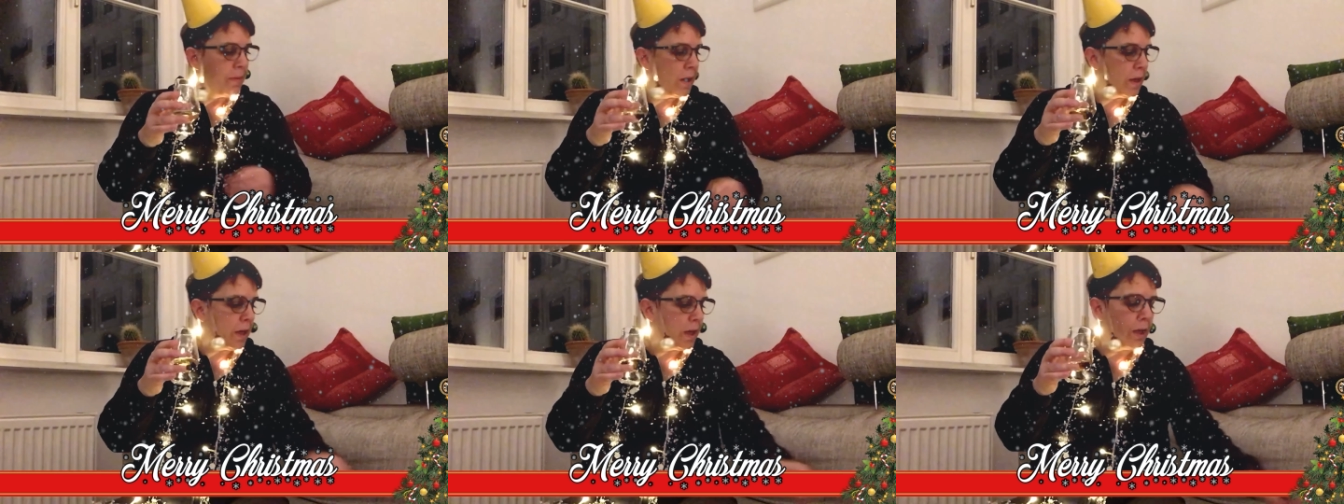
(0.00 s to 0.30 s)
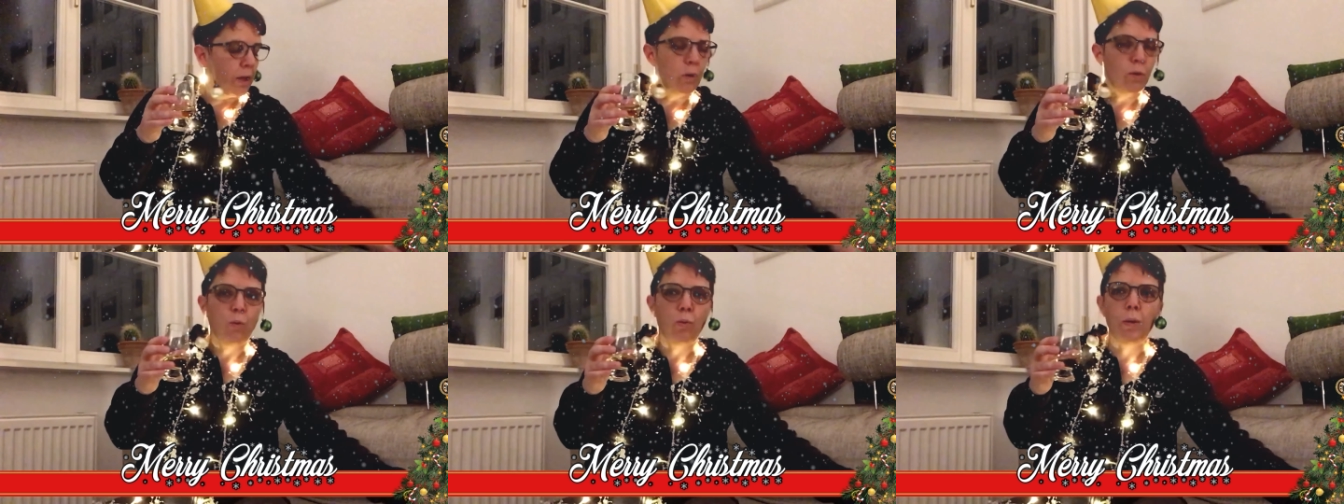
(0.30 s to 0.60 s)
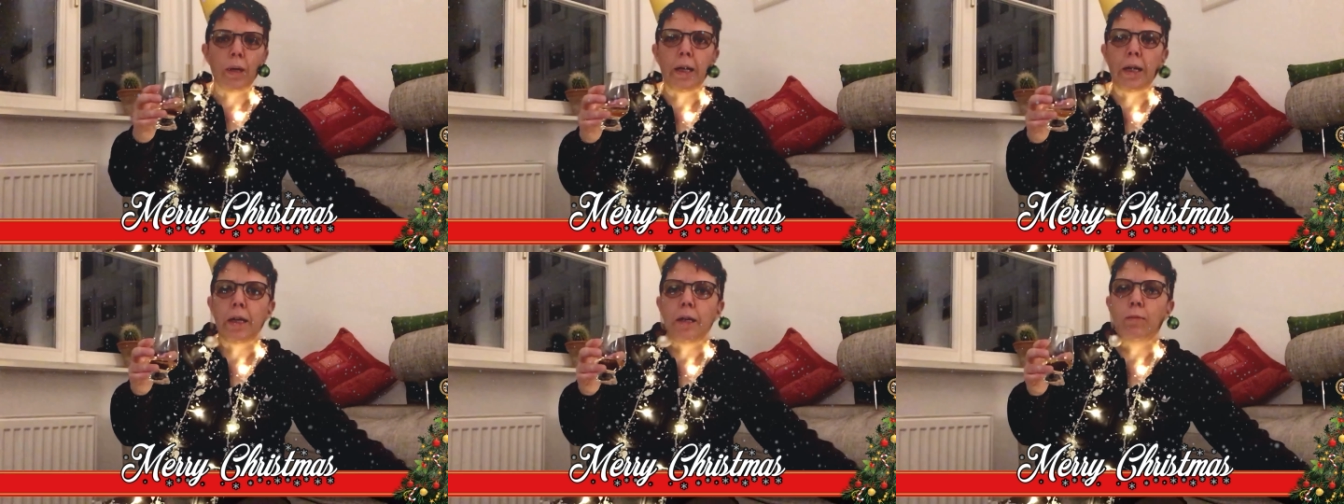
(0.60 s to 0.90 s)
I
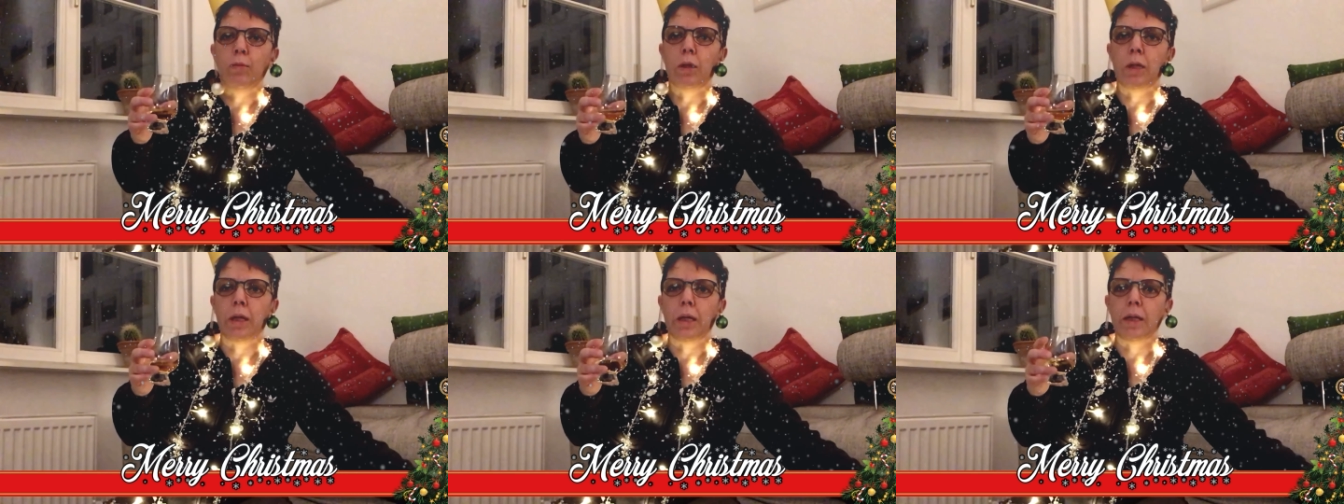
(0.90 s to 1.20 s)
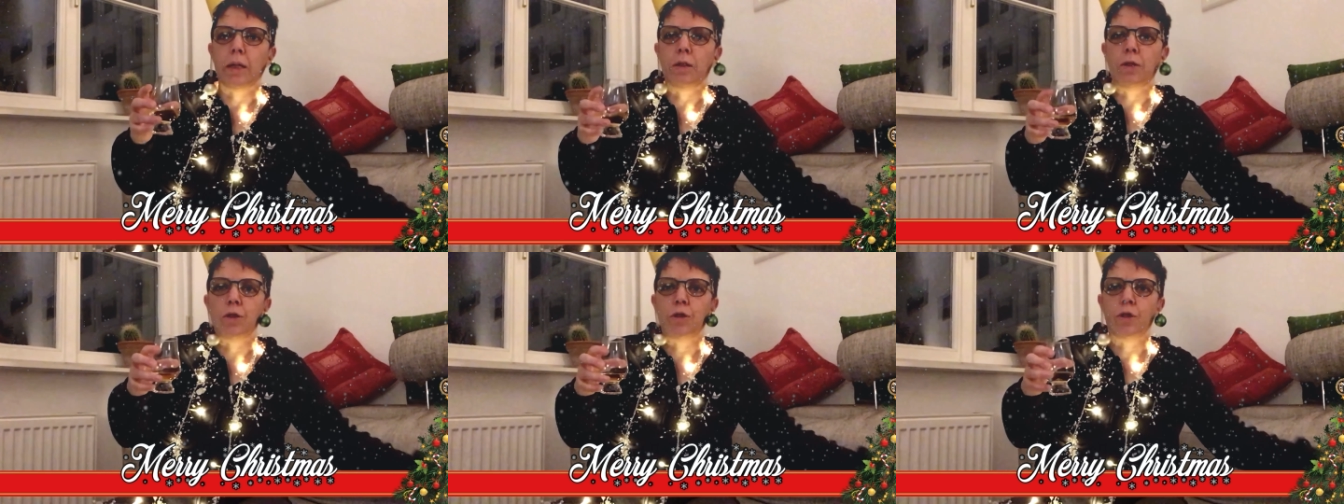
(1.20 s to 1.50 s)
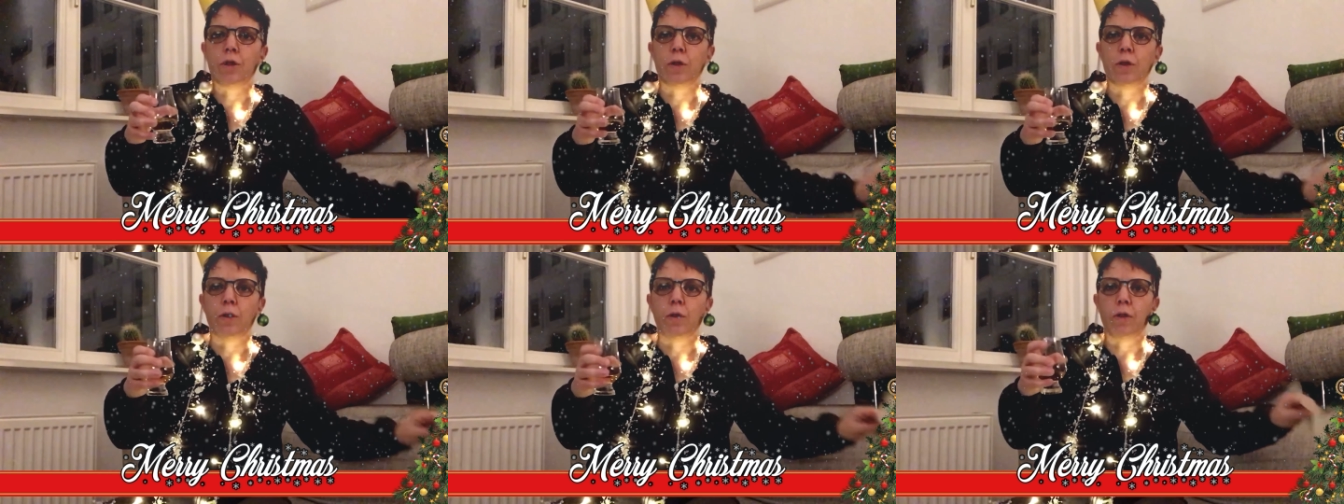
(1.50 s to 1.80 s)
quickly would like to
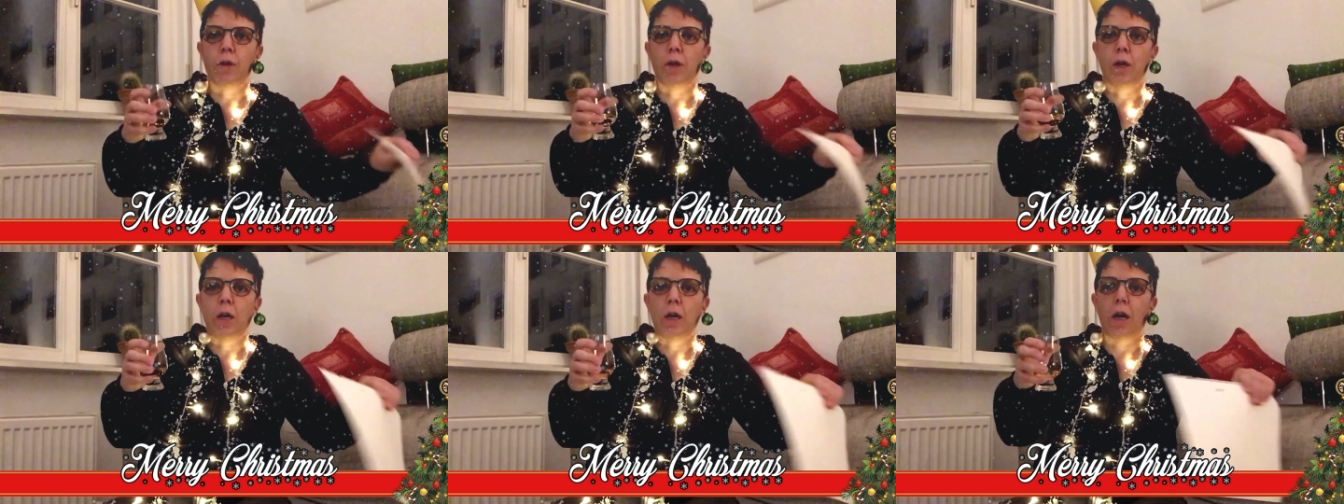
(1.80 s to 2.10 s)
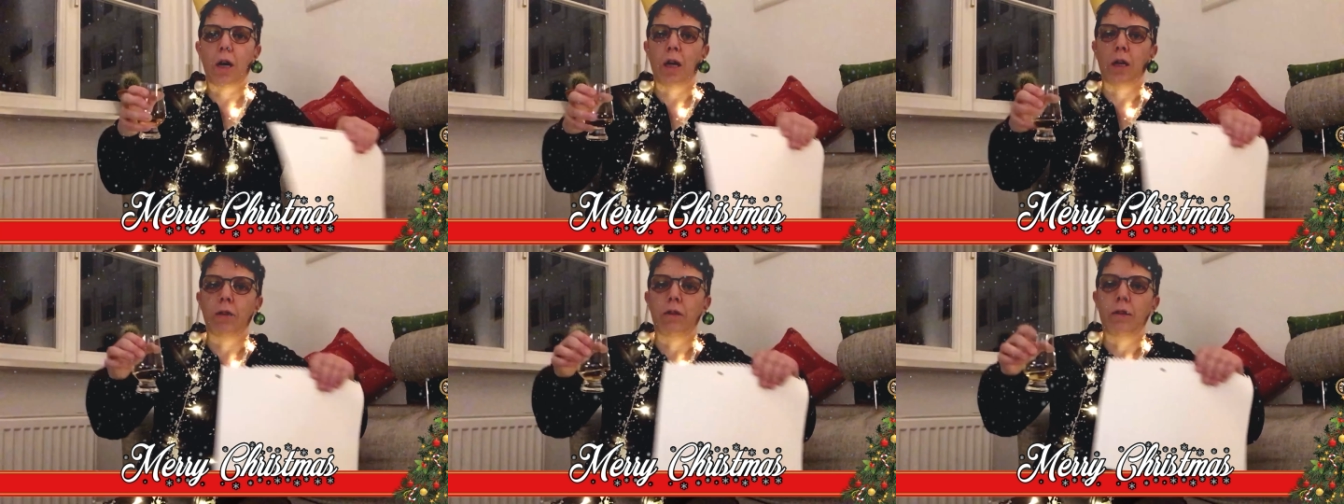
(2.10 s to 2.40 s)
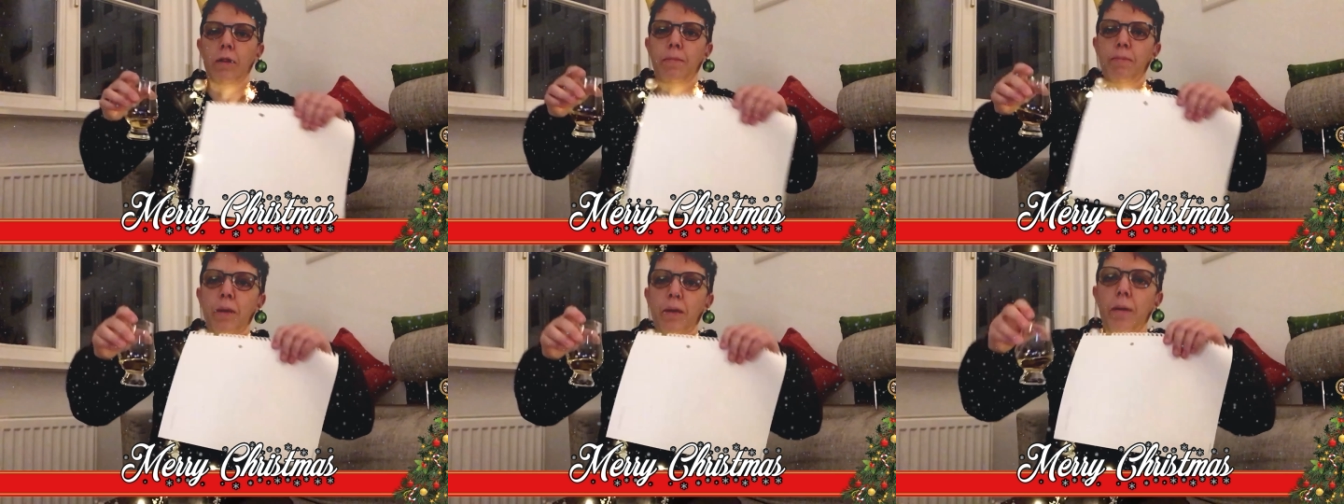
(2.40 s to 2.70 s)
show you the color
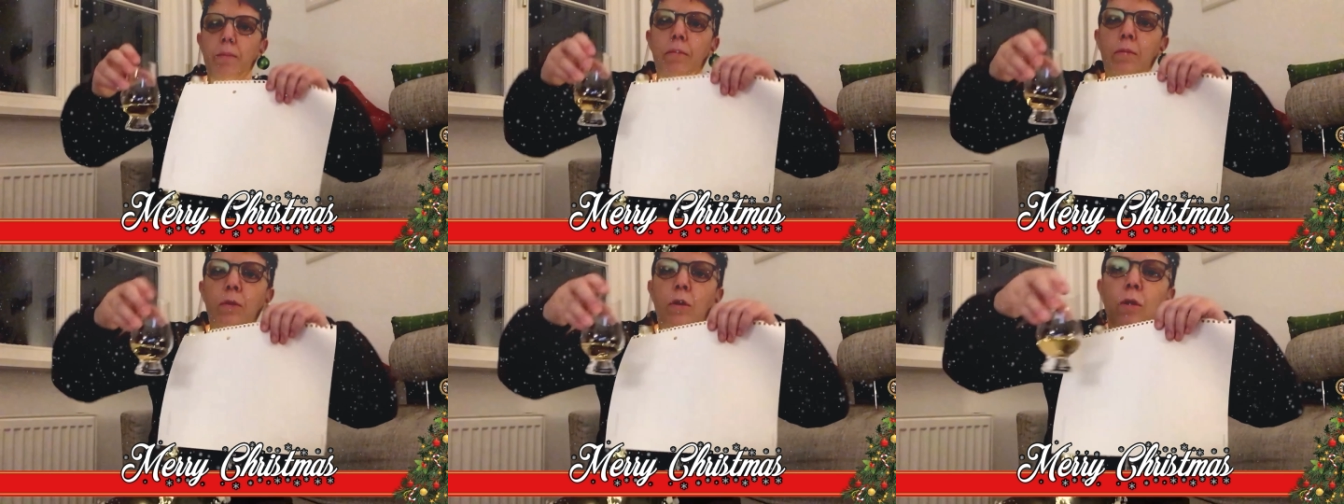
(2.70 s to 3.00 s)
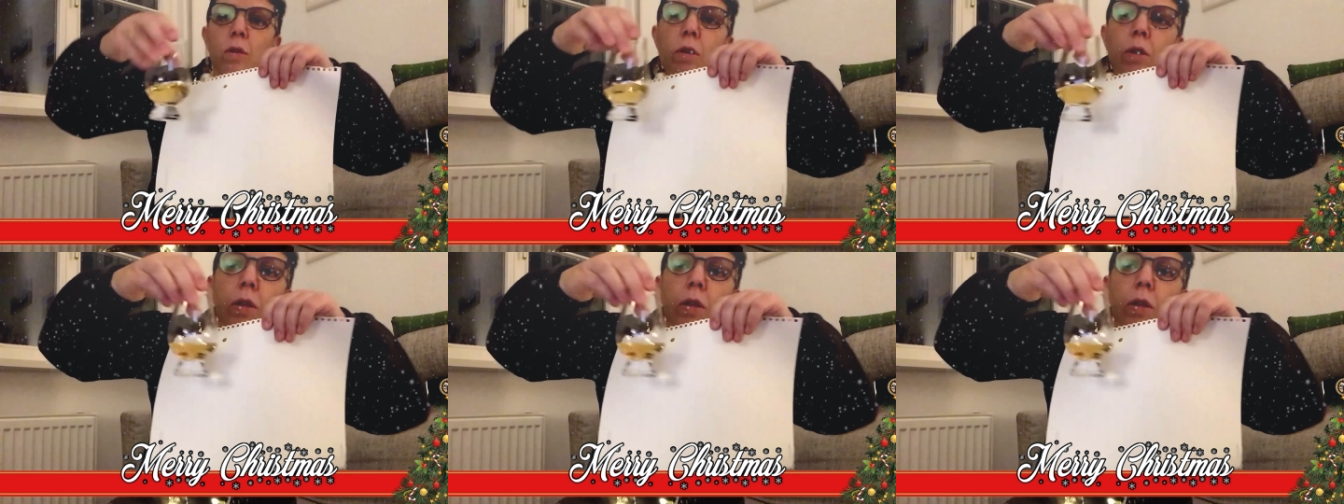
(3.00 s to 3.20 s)
a bit more